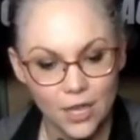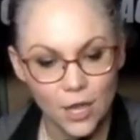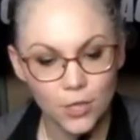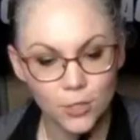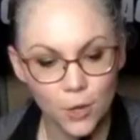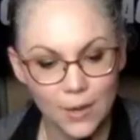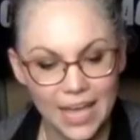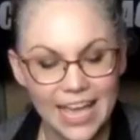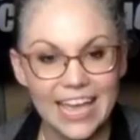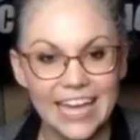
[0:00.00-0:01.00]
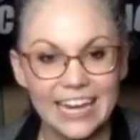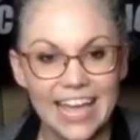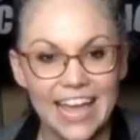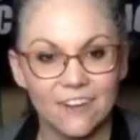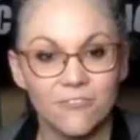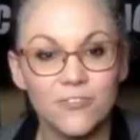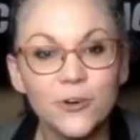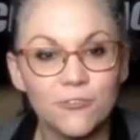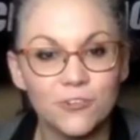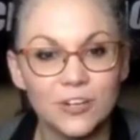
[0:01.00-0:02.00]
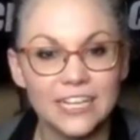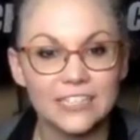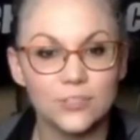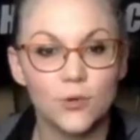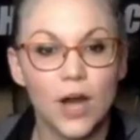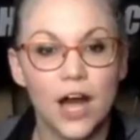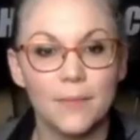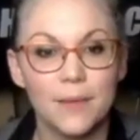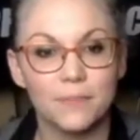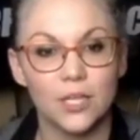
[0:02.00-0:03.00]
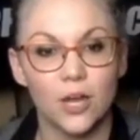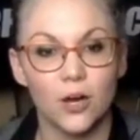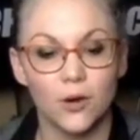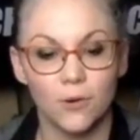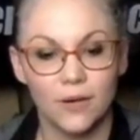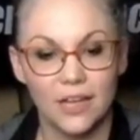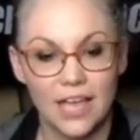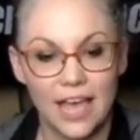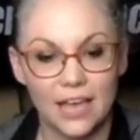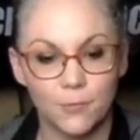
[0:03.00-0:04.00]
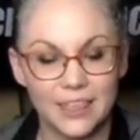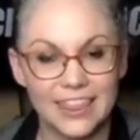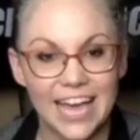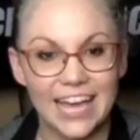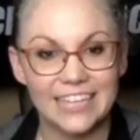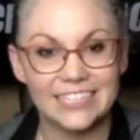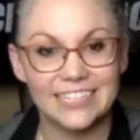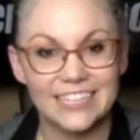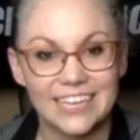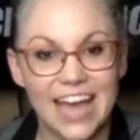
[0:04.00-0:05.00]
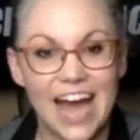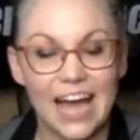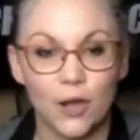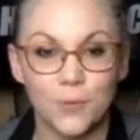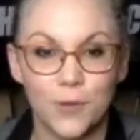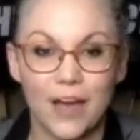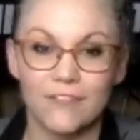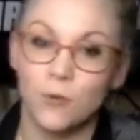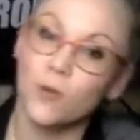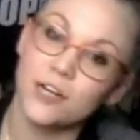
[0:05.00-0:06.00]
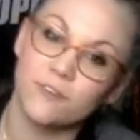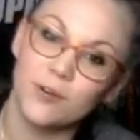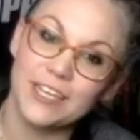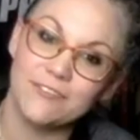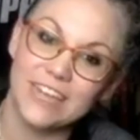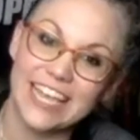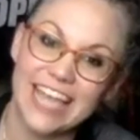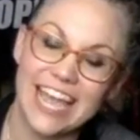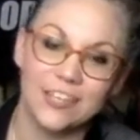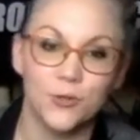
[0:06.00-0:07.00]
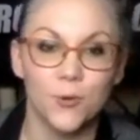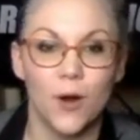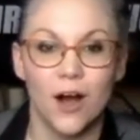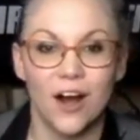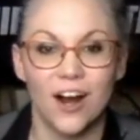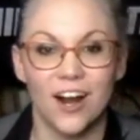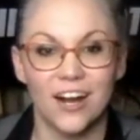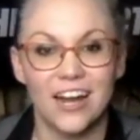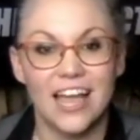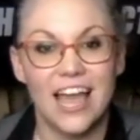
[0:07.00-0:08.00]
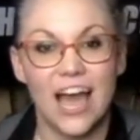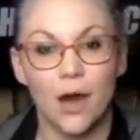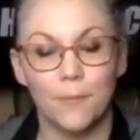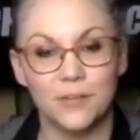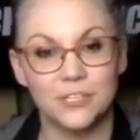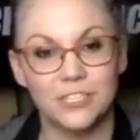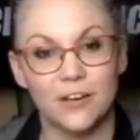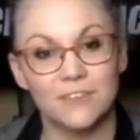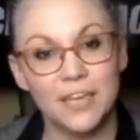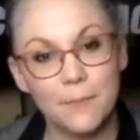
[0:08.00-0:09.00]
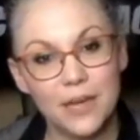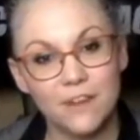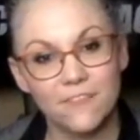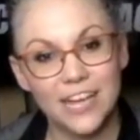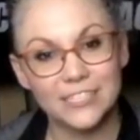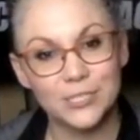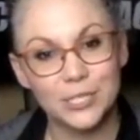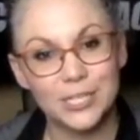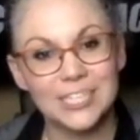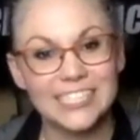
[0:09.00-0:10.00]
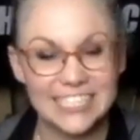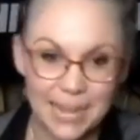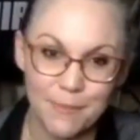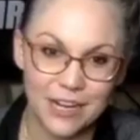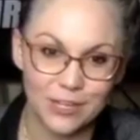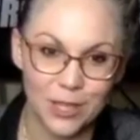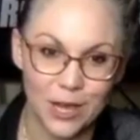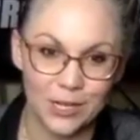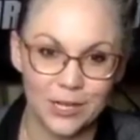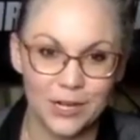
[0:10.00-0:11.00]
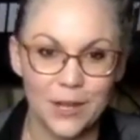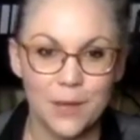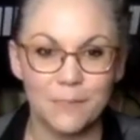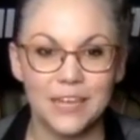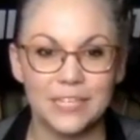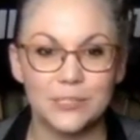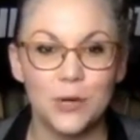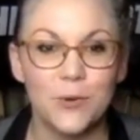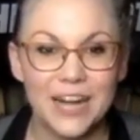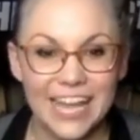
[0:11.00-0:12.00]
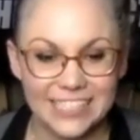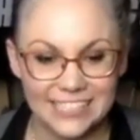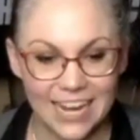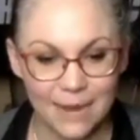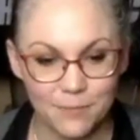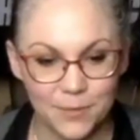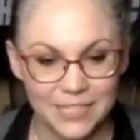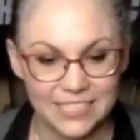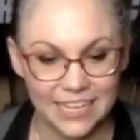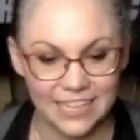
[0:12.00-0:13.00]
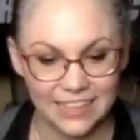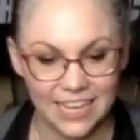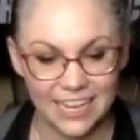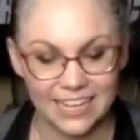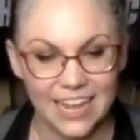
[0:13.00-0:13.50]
go ahead and feel free to comment below. And with that, I hope you have a wonderful evening and you are helping yourself get better faster, stay better longer, because no one has time to be sidelined.